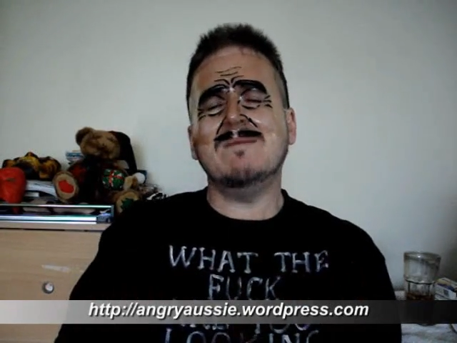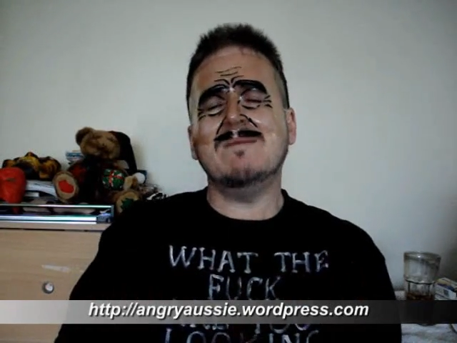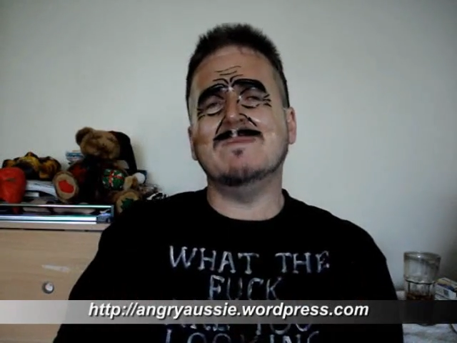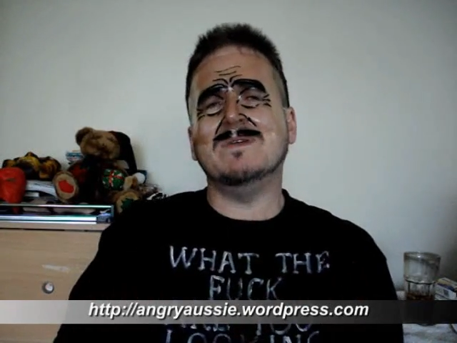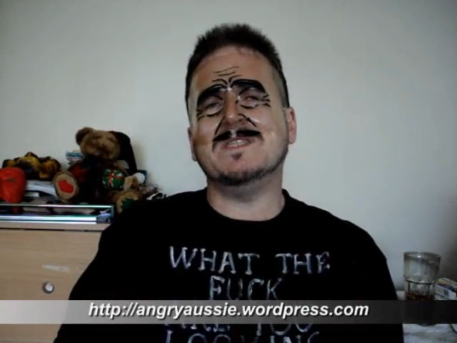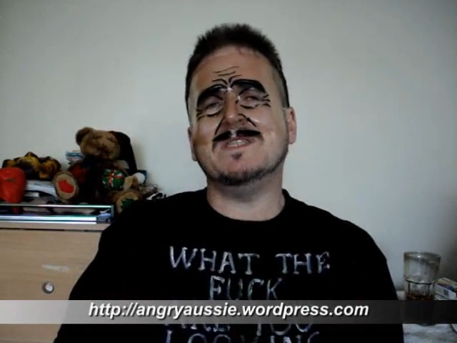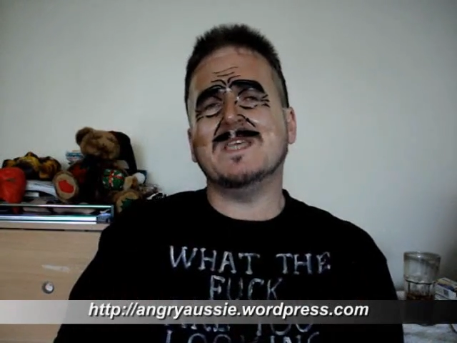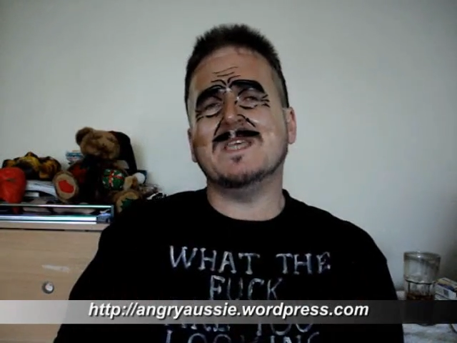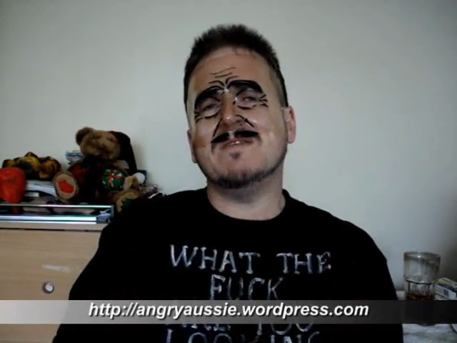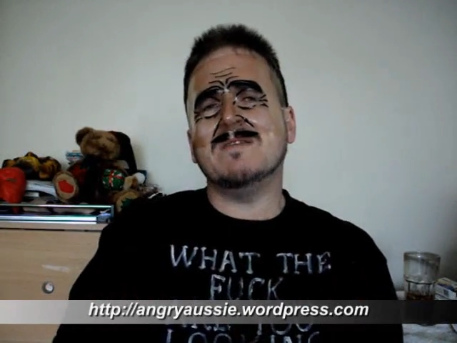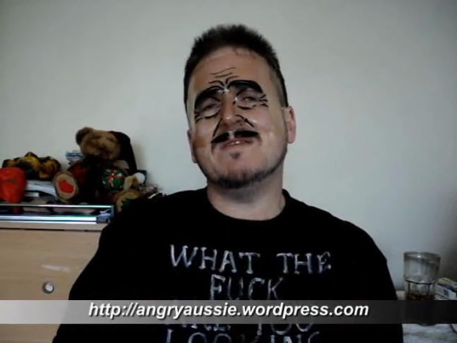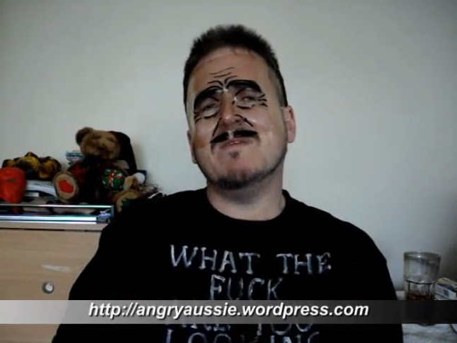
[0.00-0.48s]

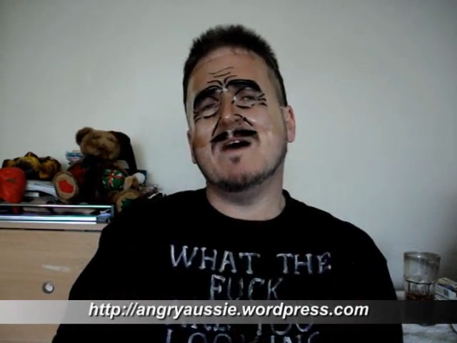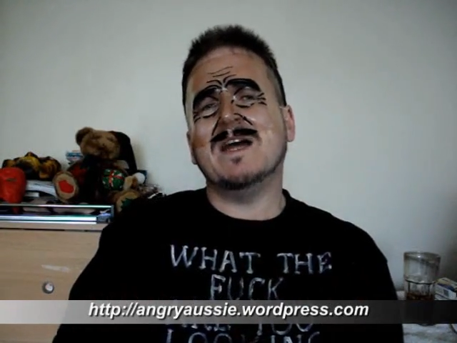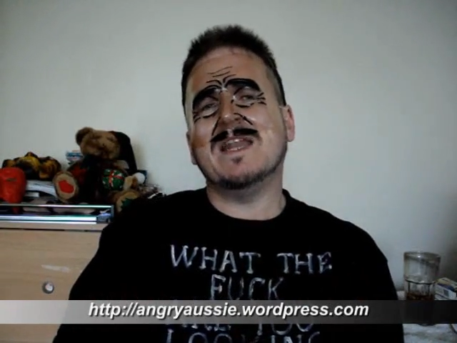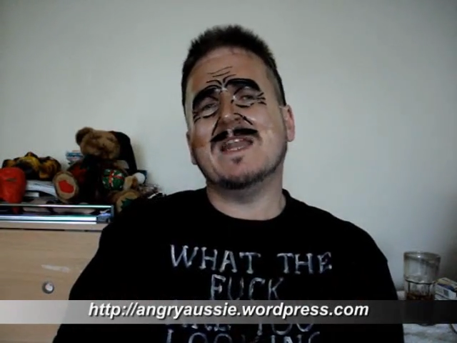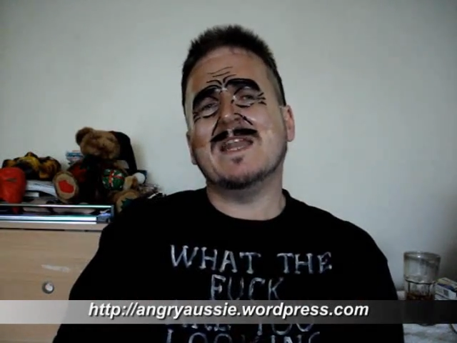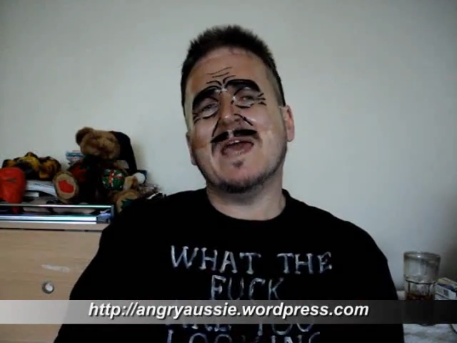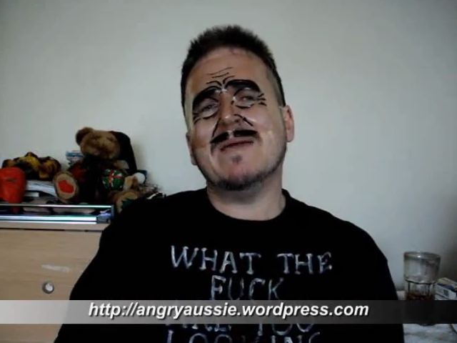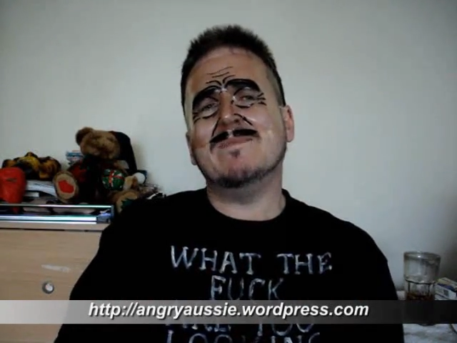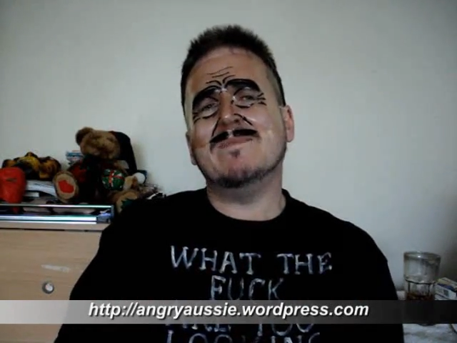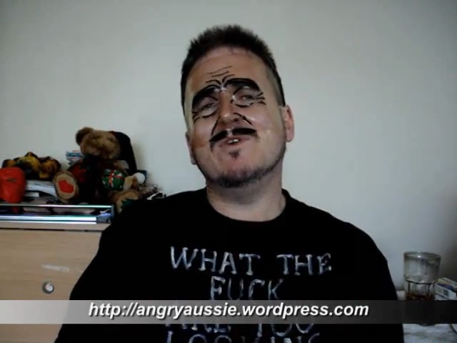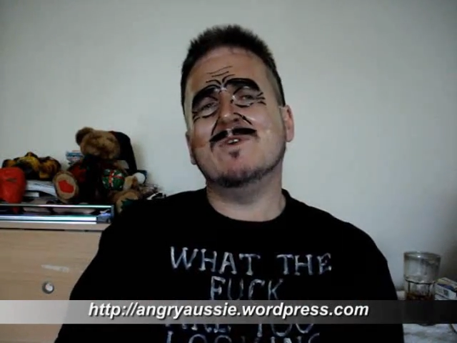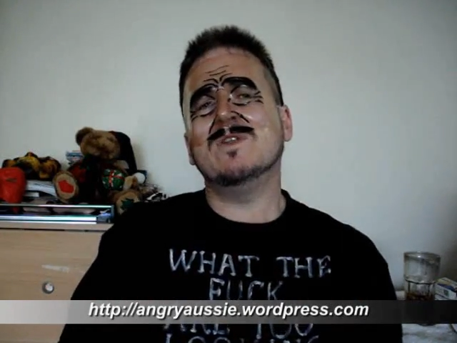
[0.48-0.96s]
numbers in
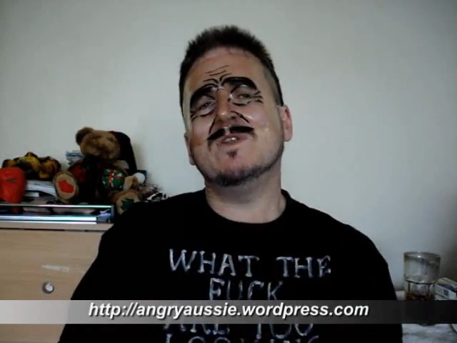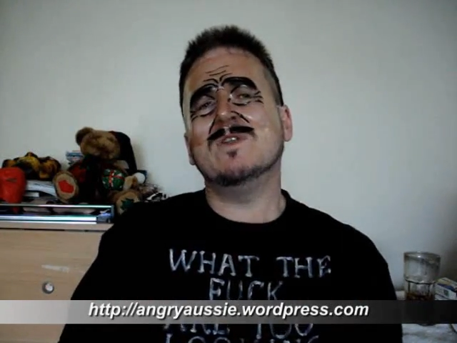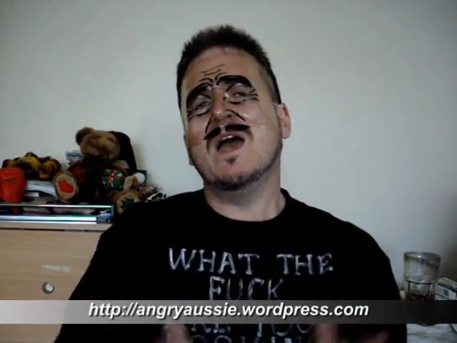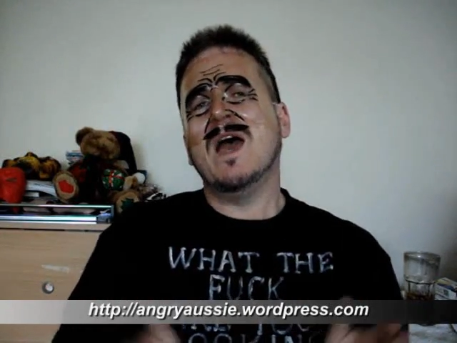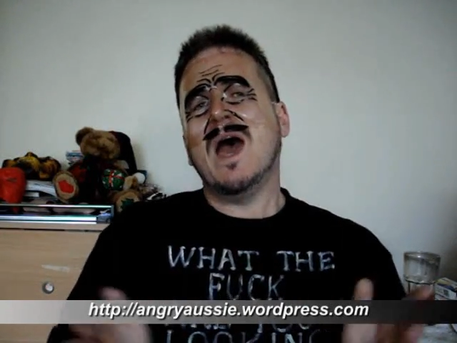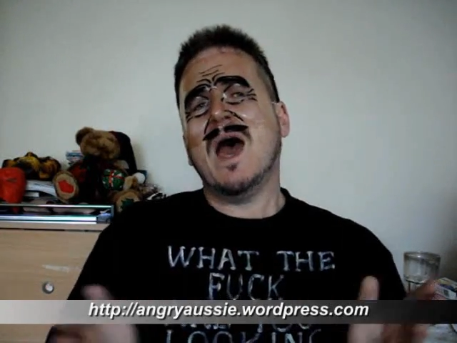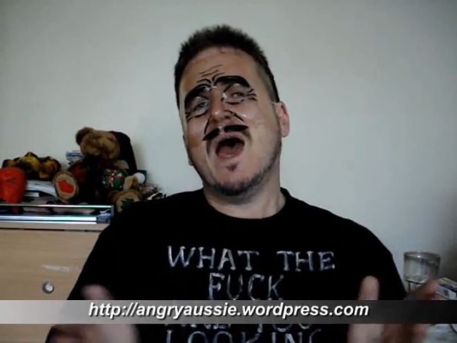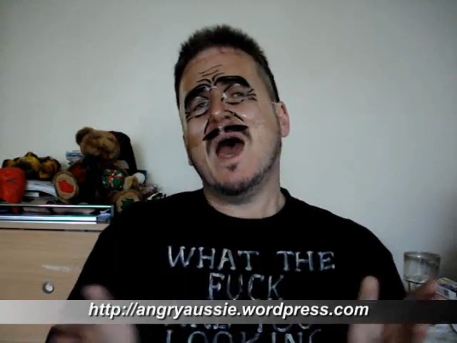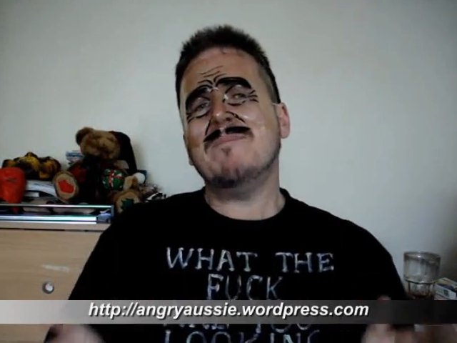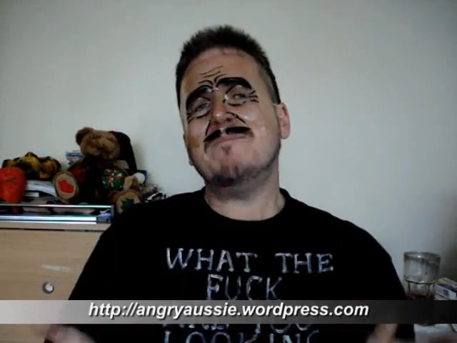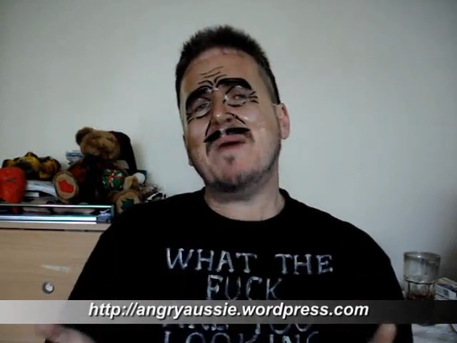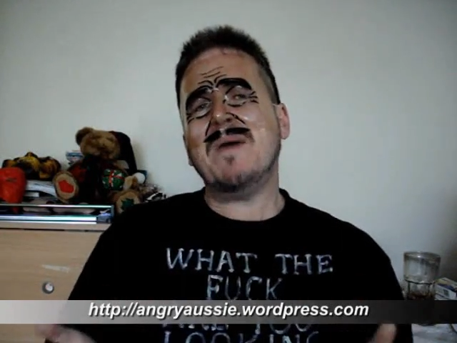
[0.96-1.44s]
my
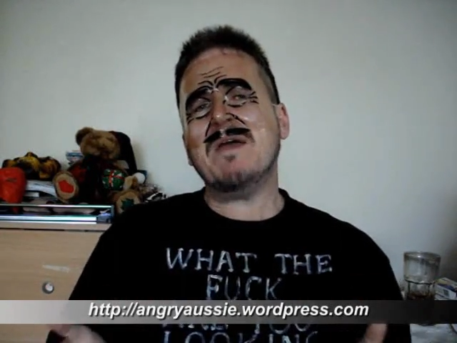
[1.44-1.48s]
neighbourhood,